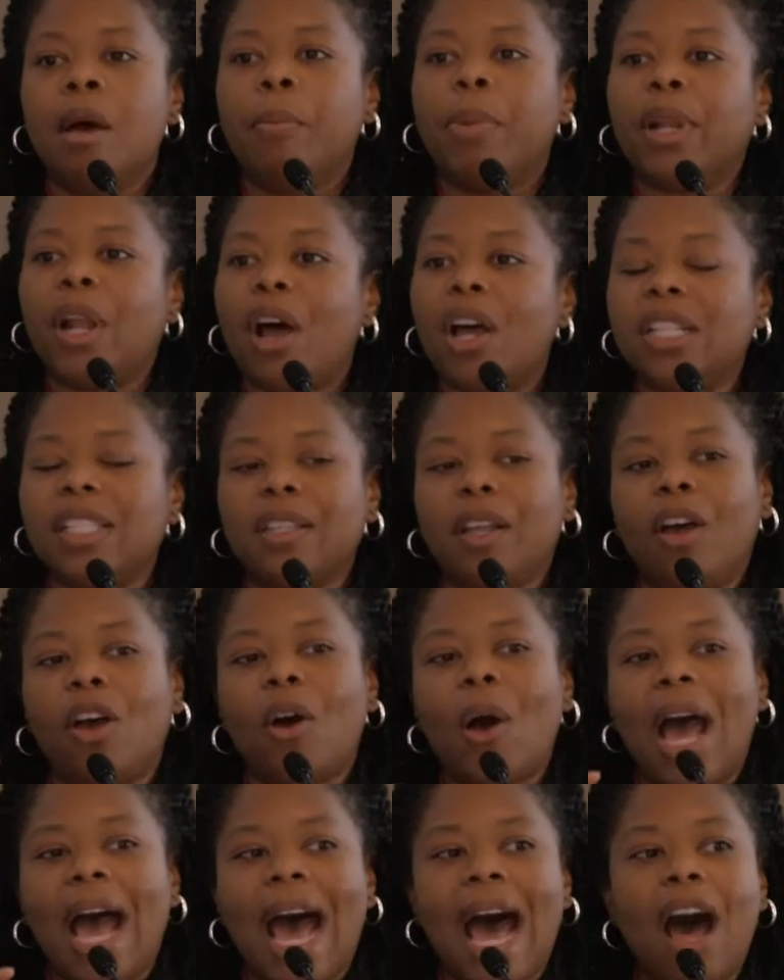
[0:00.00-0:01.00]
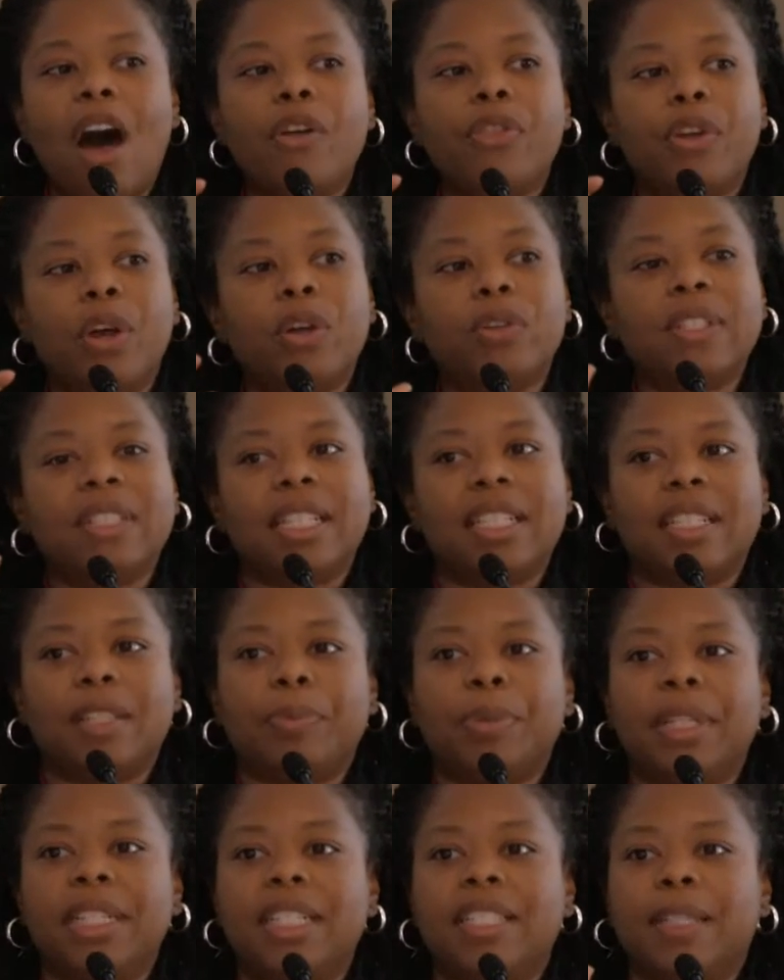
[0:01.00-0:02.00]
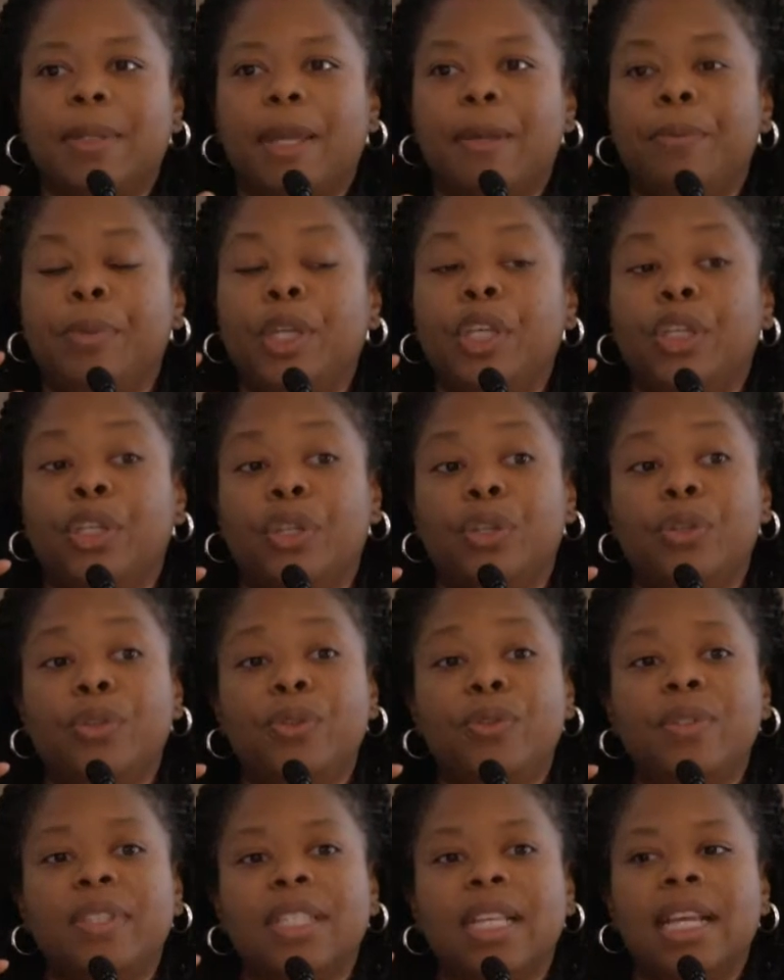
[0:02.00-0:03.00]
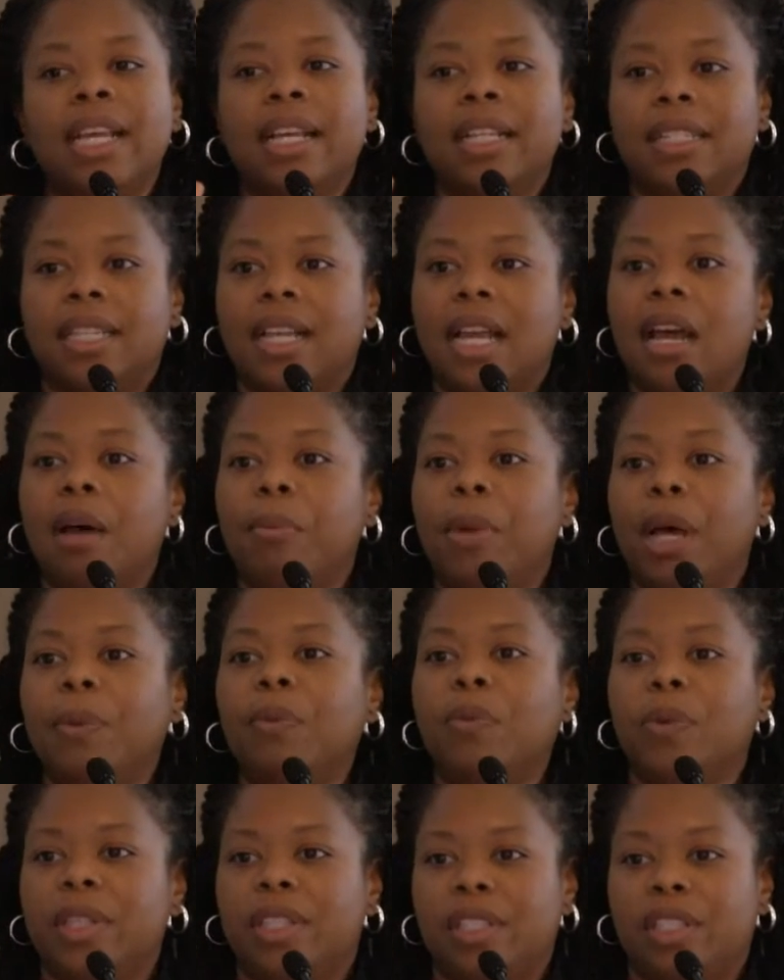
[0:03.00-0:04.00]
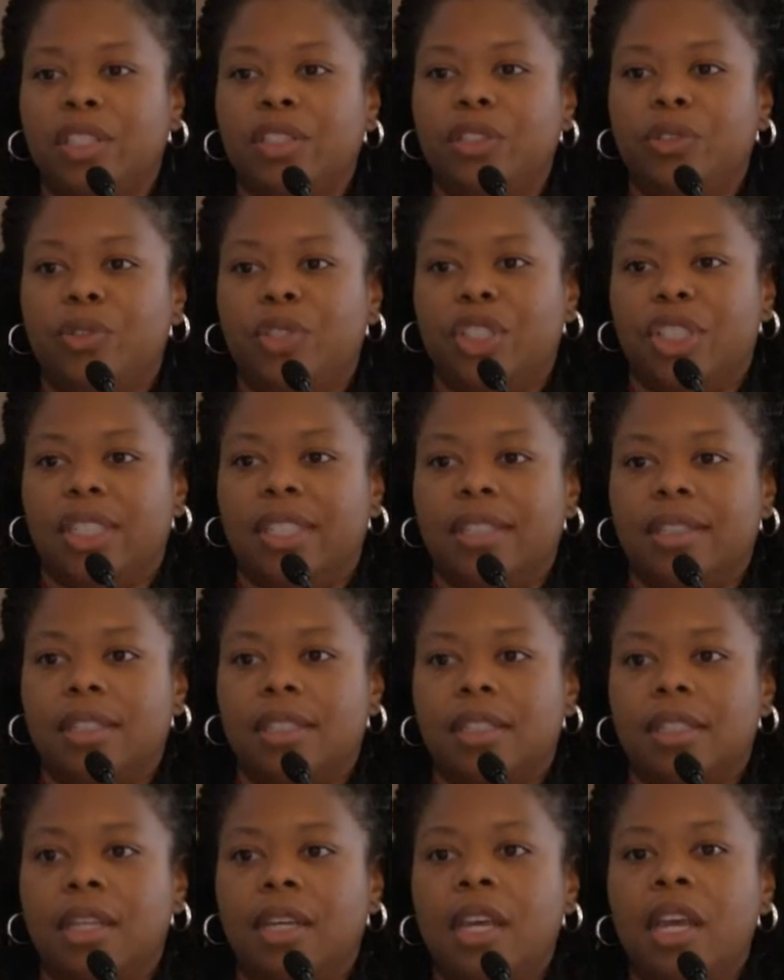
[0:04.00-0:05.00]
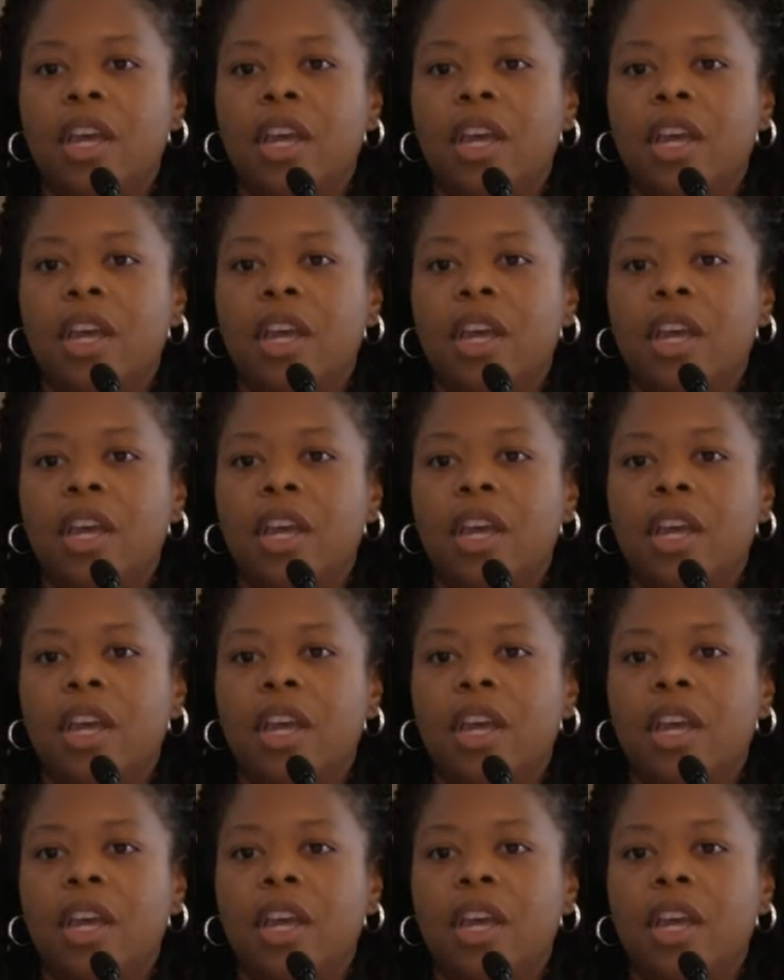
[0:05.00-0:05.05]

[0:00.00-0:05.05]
but also how those disciplines can be used to come up with solutions.